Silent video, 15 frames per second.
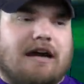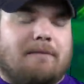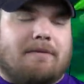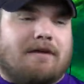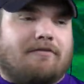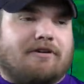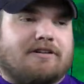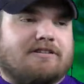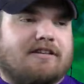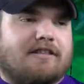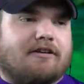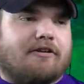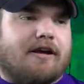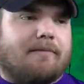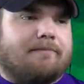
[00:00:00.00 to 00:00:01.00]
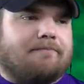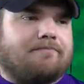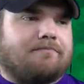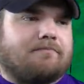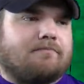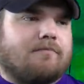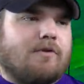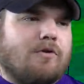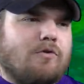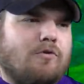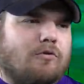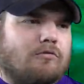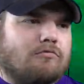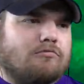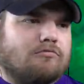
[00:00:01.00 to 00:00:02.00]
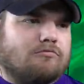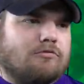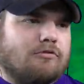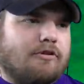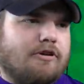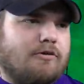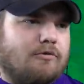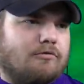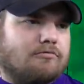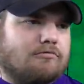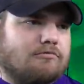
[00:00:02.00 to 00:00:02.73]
I'm never gonna say that right. Ooh, who are you?